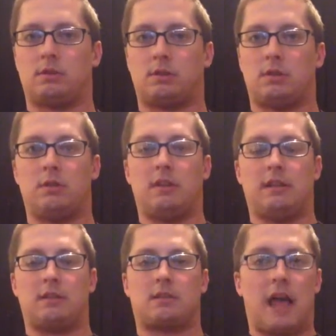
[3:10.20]
to
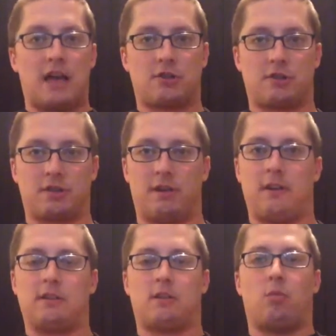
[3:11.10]
the slasher
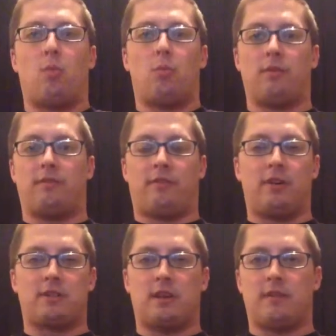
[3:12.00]
series. The
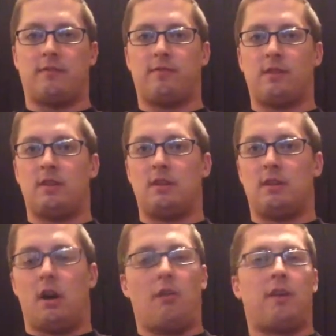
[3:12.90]
first of
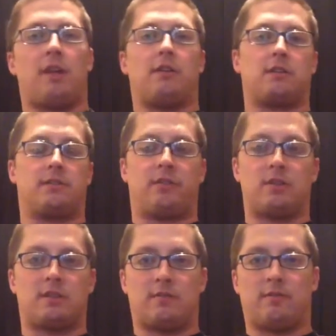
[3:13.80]
all the others. The
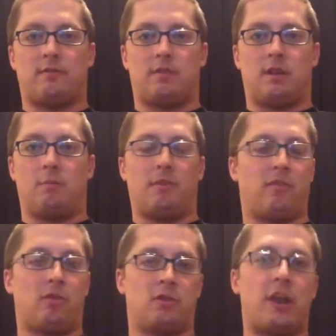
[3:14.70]
first of
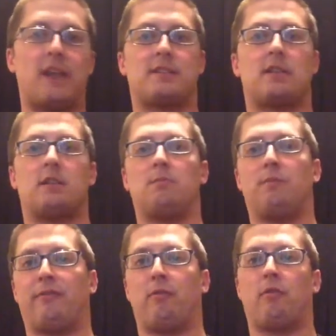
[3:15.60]
before Jason,
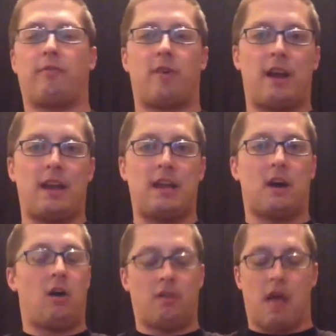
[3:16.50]
before Freddy,
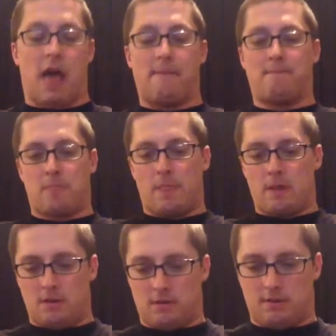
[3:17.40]
all that.
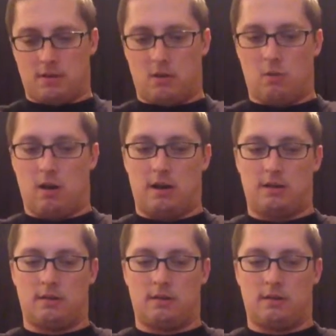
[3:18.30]
So